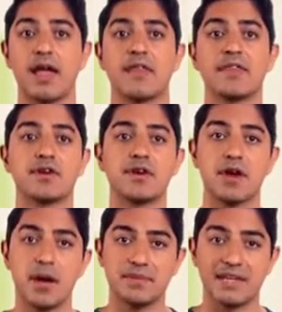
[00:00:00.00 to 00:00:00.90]
and
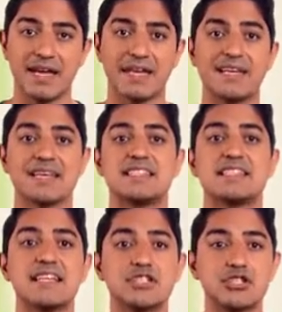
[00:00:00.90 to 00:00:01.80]
they're obtaining
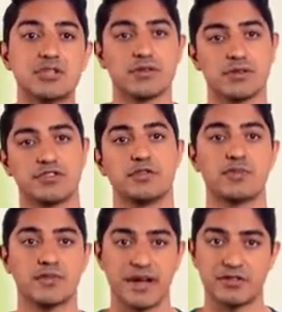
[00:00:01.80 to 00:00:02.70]
additional
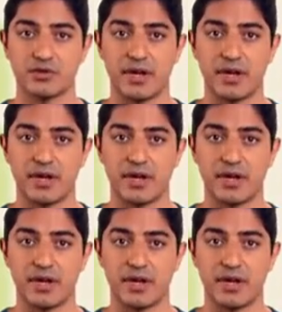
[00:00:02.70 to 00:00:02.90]
supervised